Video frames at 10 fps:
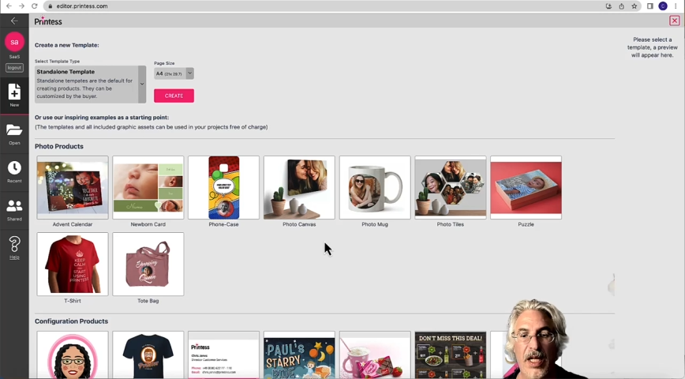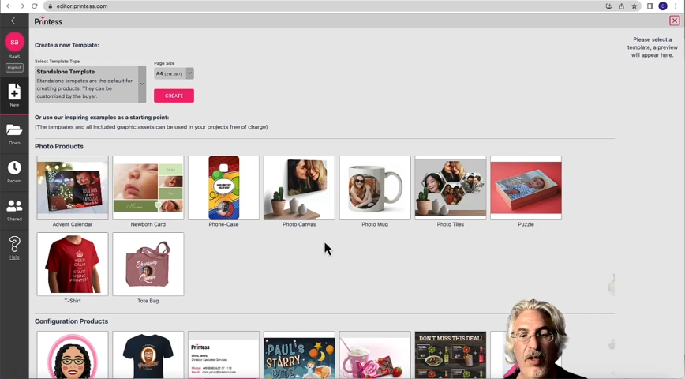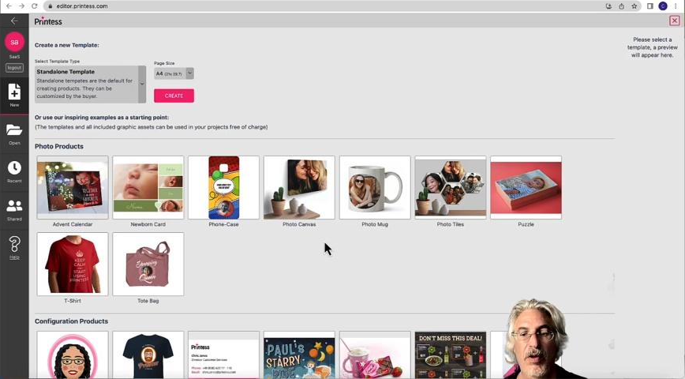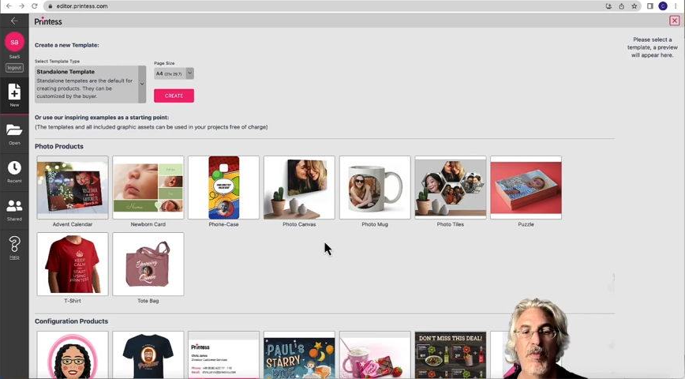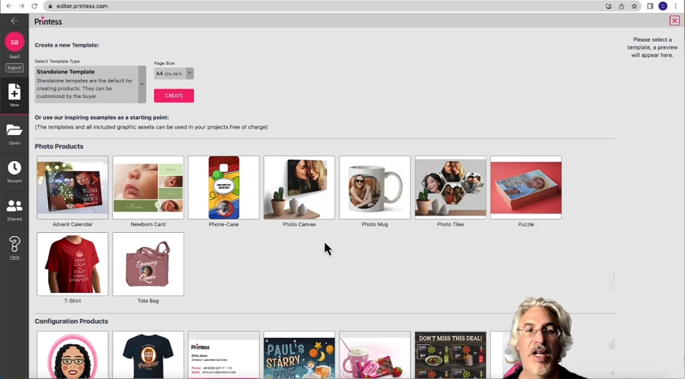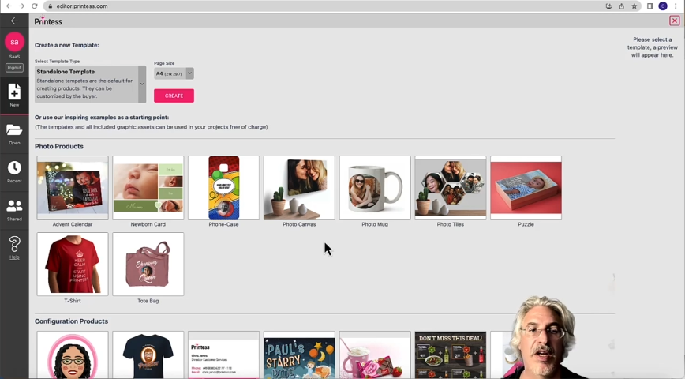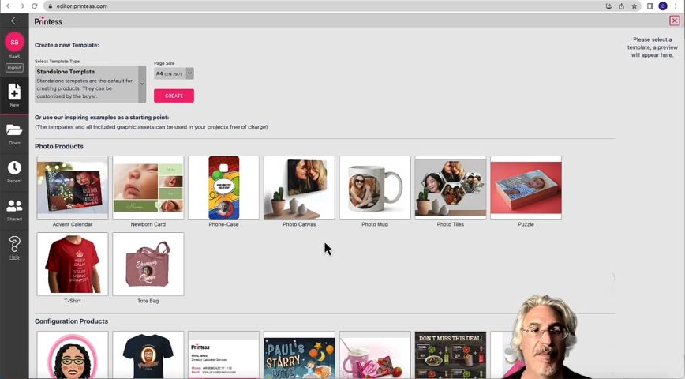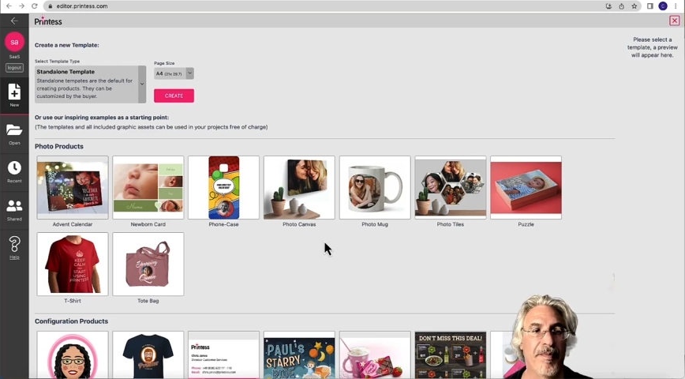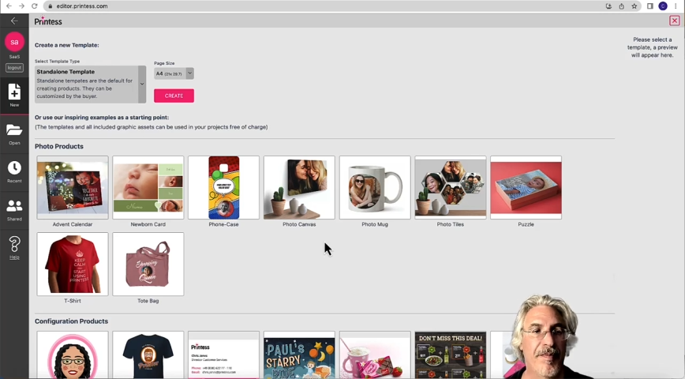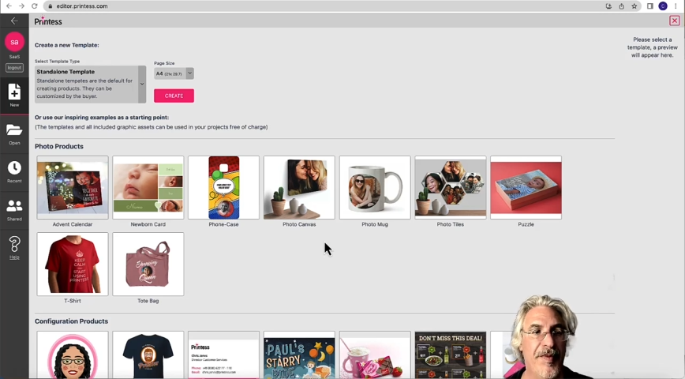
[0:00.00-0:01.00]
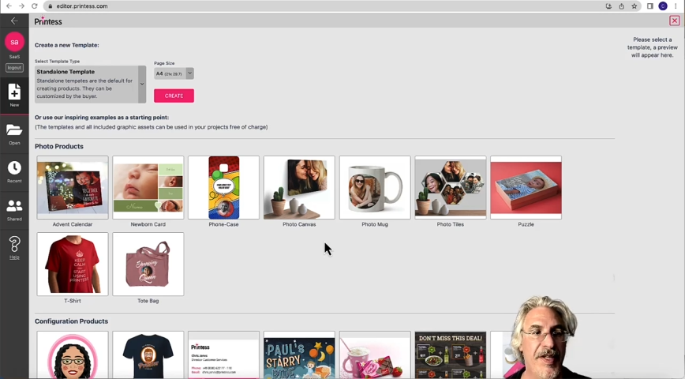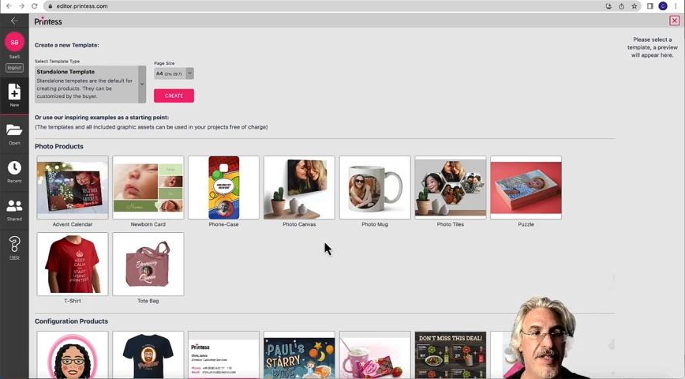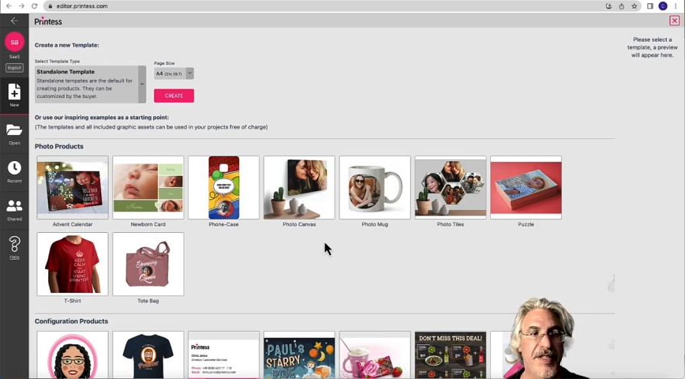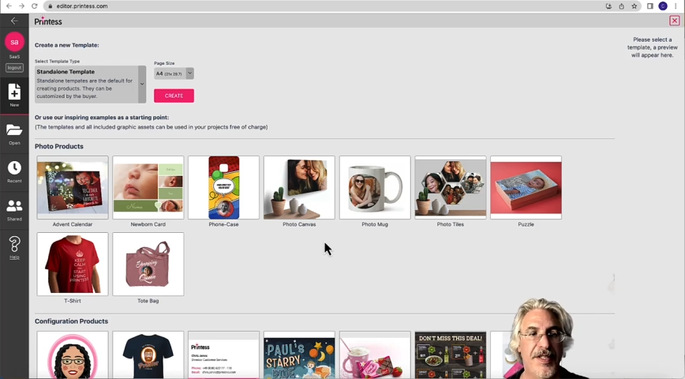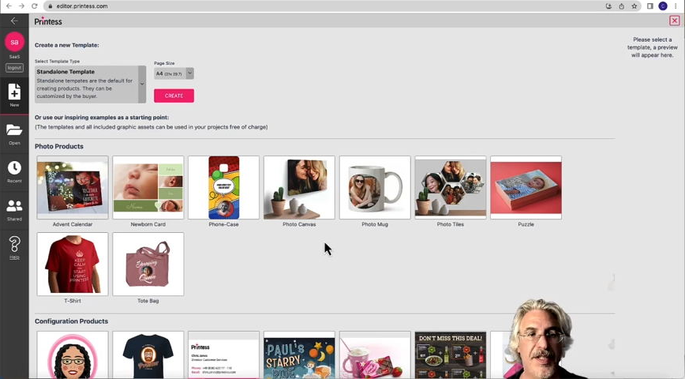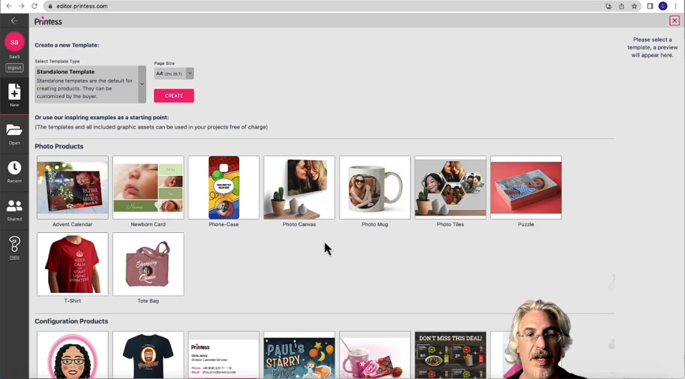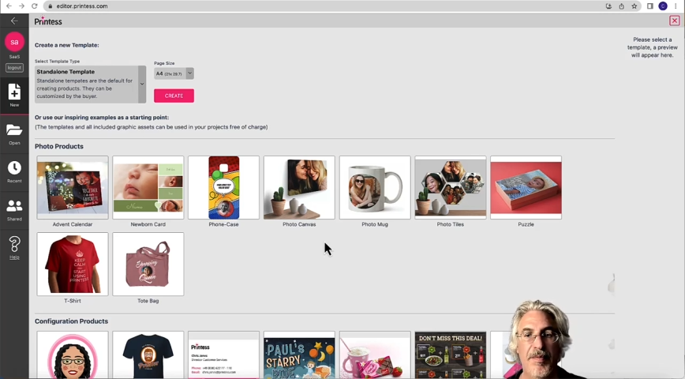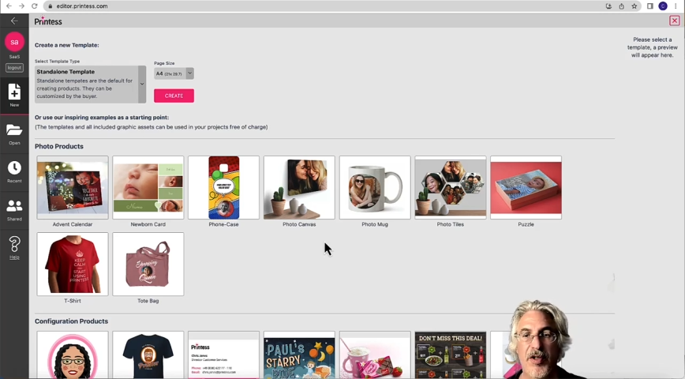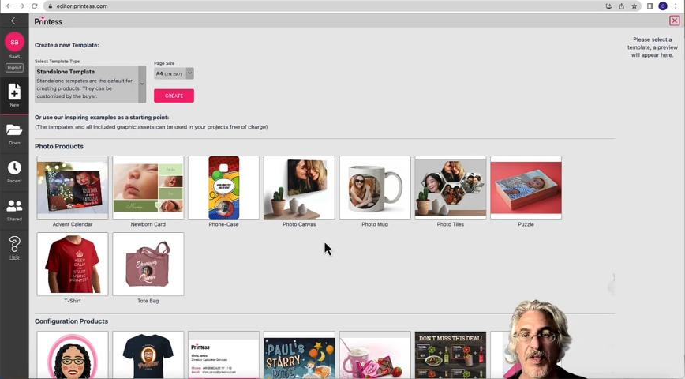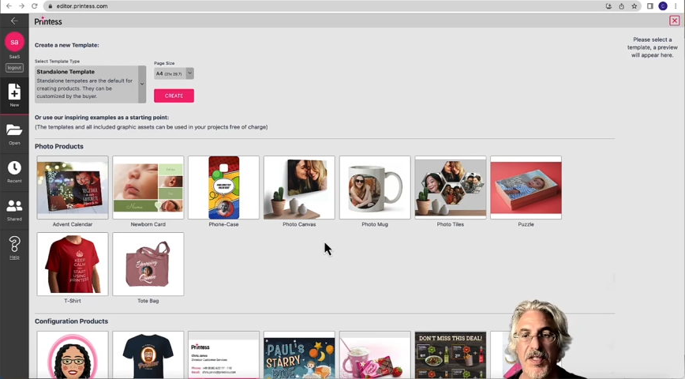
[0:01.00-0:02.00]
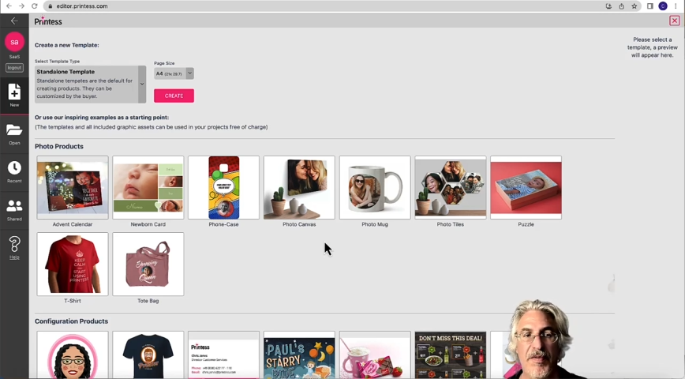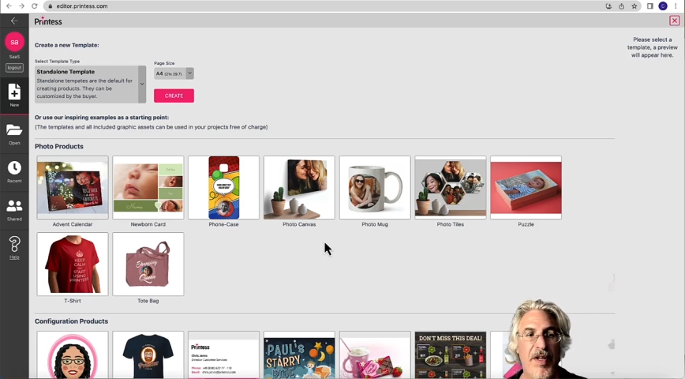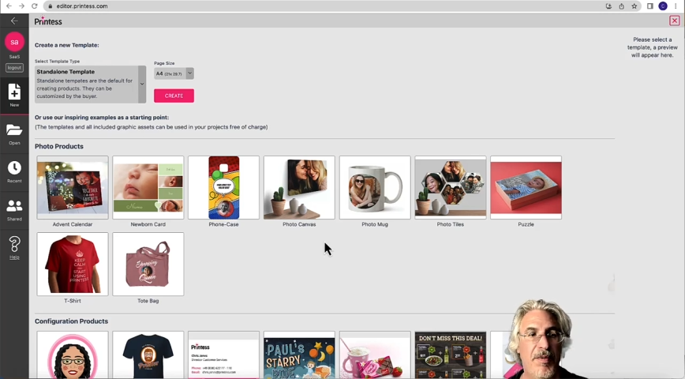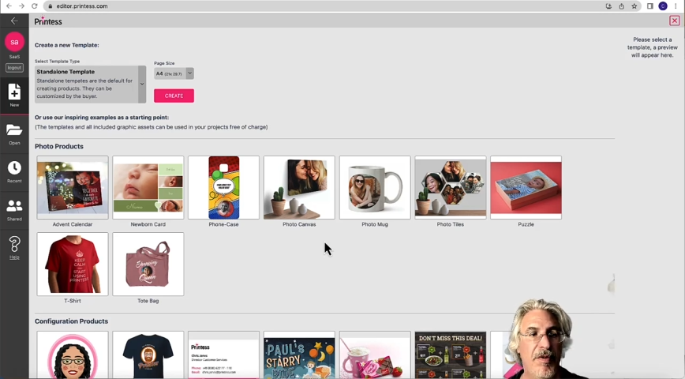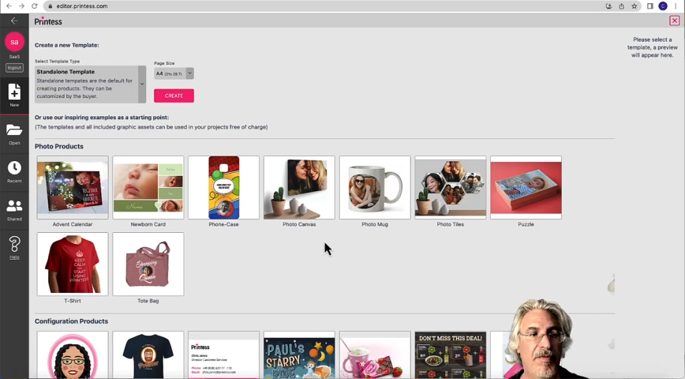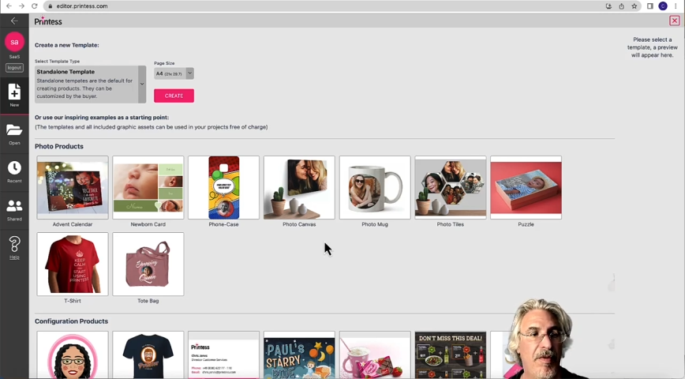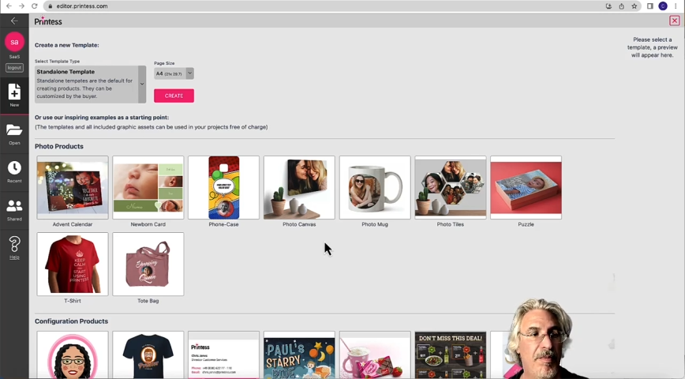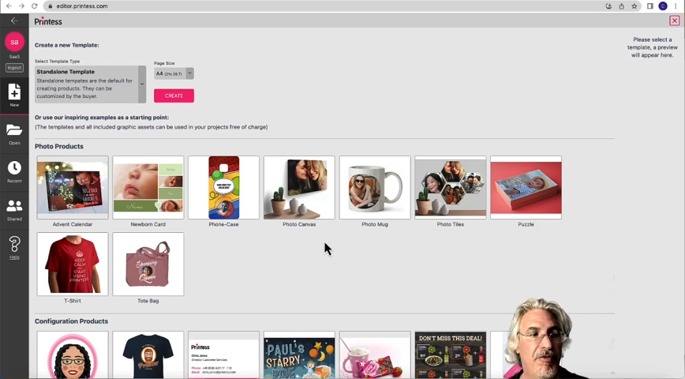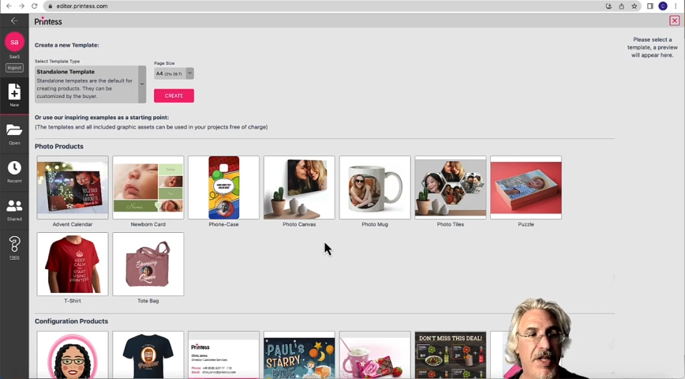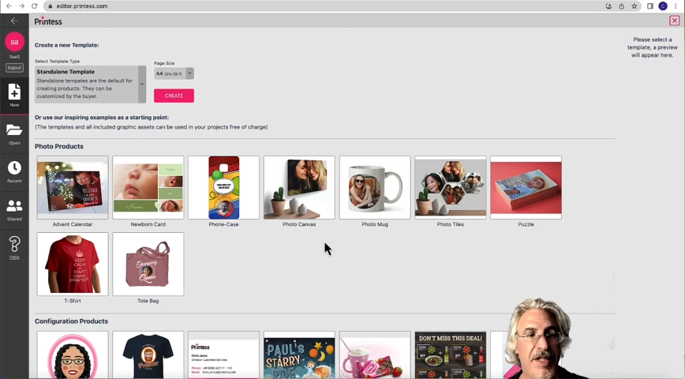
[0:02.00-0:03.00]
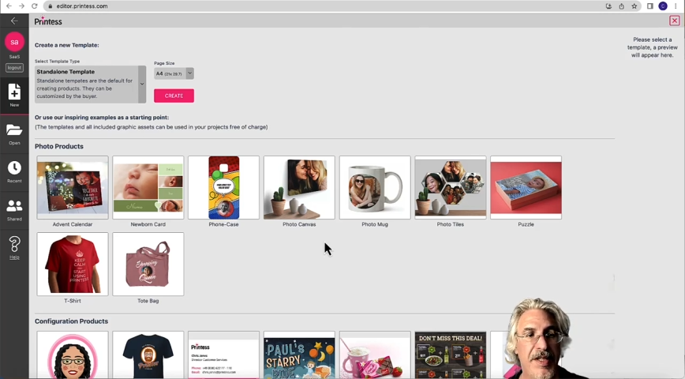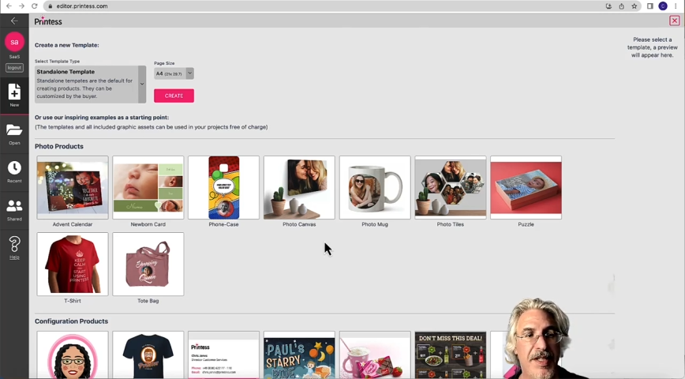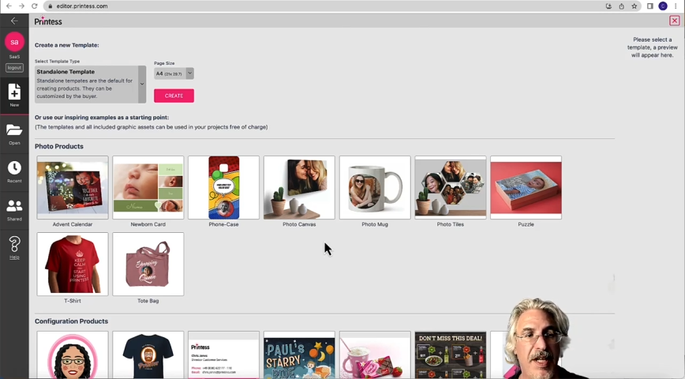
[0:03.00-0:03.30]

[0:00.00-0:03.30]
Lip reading: Hello and welcome. This is Christoph Clement from Printess,